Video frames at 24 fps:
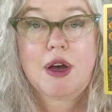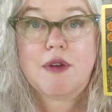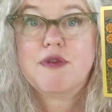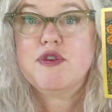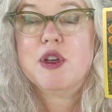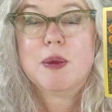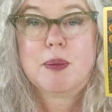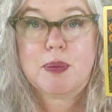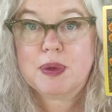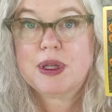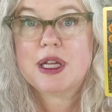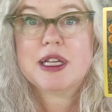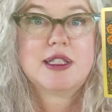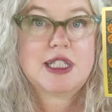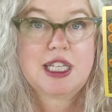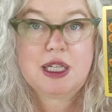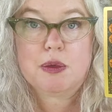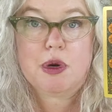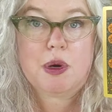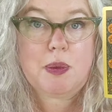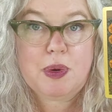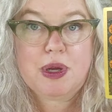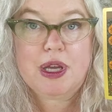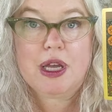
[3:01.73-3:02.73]
of the blessing
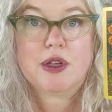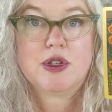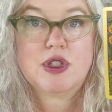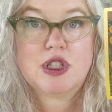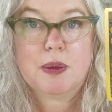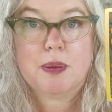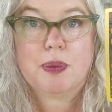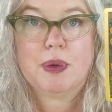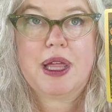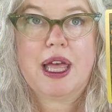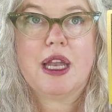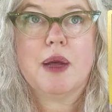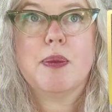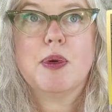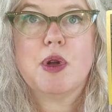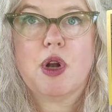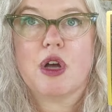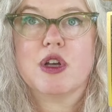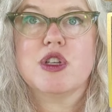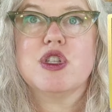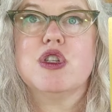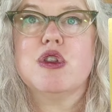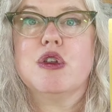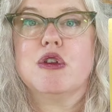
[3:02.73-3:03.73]
we're bringing to the planet, but
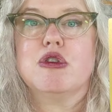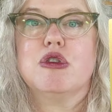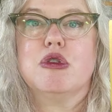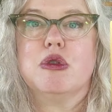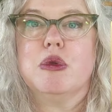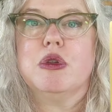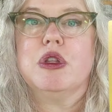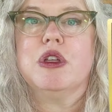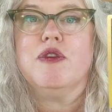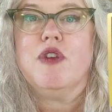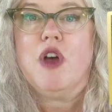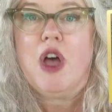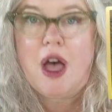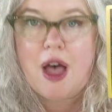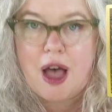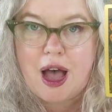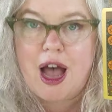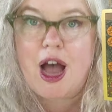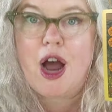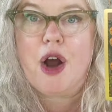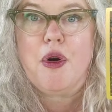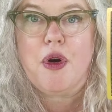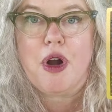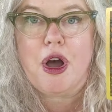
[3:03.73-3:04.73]
also the truth of
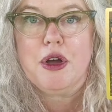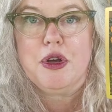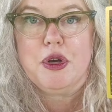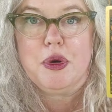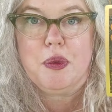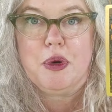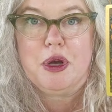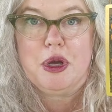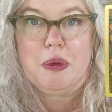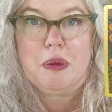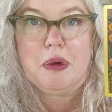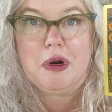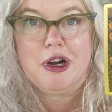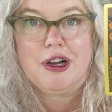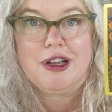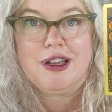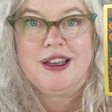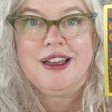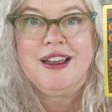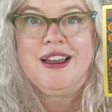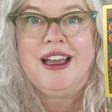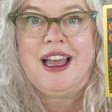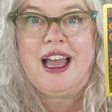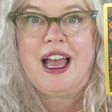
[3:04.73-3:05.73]
our ongoing work,